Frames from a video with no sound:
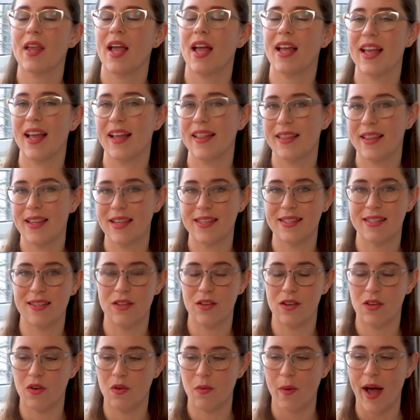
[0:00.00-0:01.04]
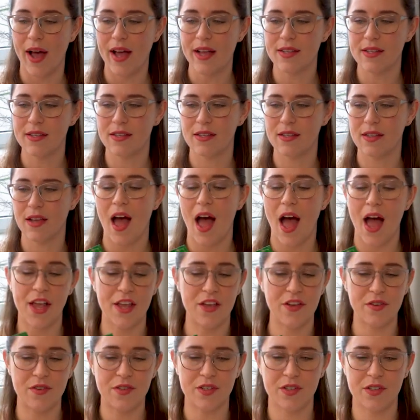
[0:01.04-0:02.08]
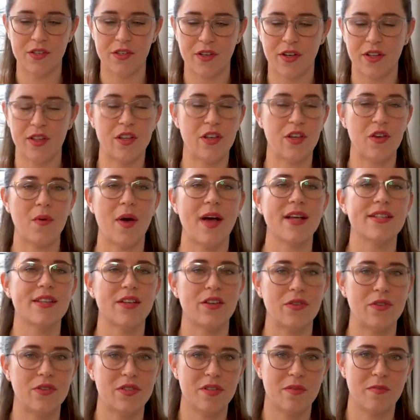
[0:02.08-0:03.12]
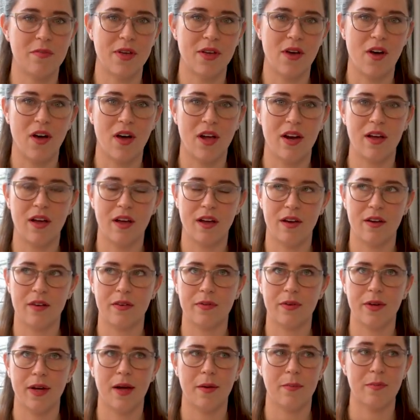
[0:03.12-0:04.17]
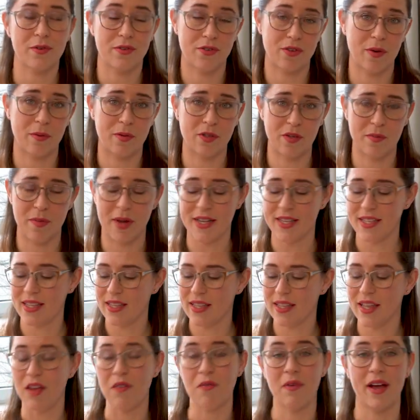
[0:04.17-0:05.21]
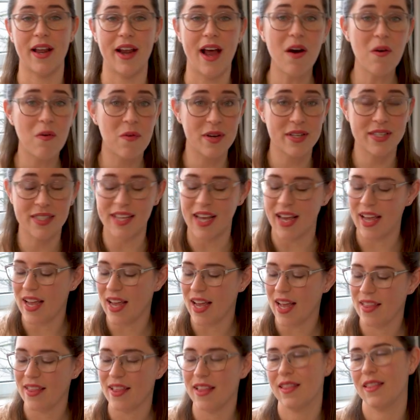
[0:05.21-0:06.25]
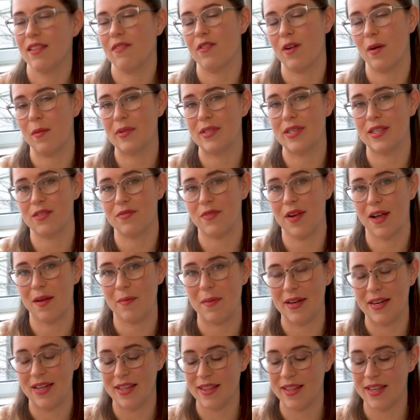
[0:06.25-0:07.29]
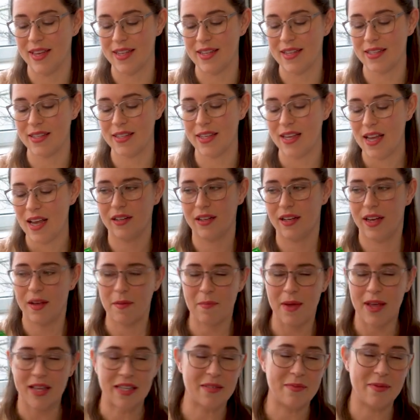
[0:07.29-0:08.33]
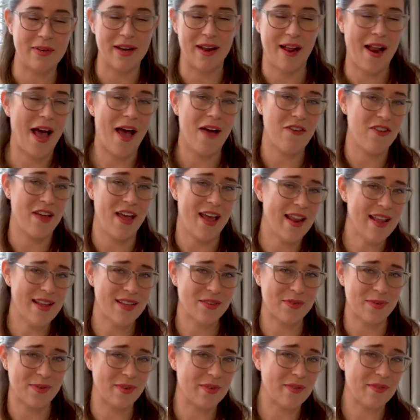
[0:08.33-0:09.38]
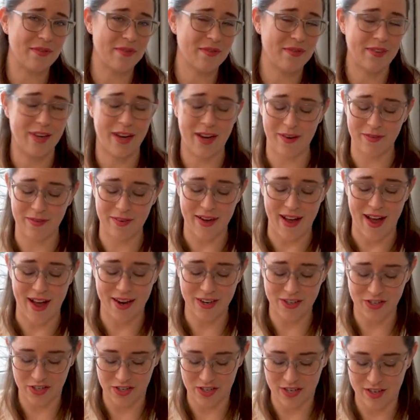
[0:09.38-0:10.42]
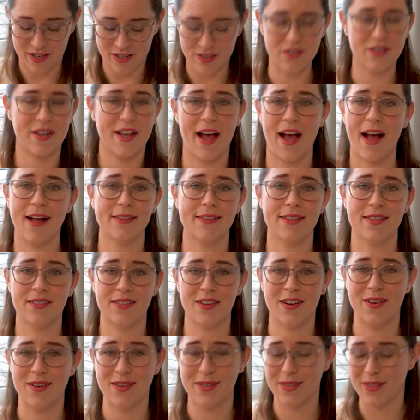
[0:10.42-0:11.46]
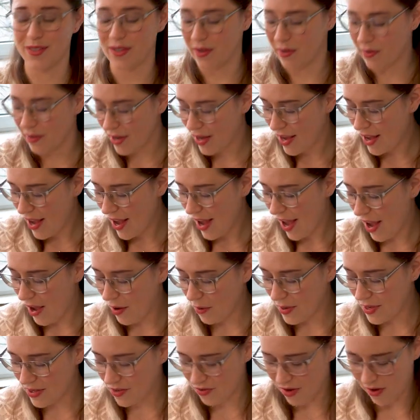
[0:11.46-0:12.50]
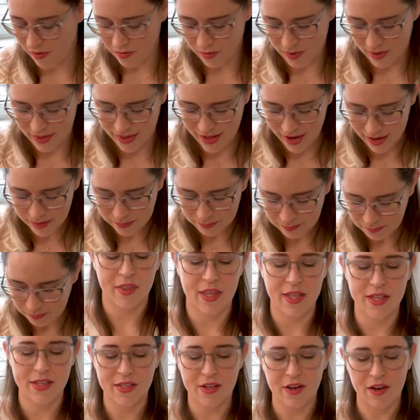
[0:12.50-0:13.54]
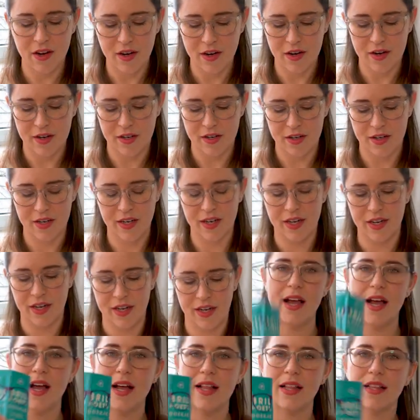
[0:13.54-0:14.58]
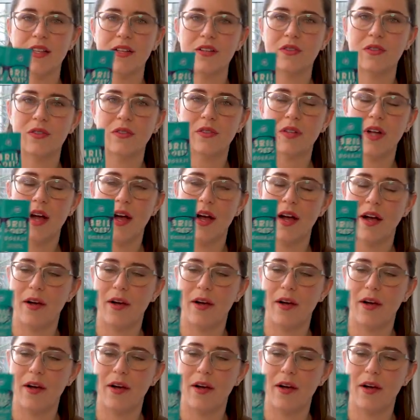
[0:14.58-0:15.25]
I get these in the US. I used to be on a prescription medicine. They ran out one day and then the pharmacist recommended this. It makes me not have any sort of reaction to cats and dogs. So I always travel with that. These are little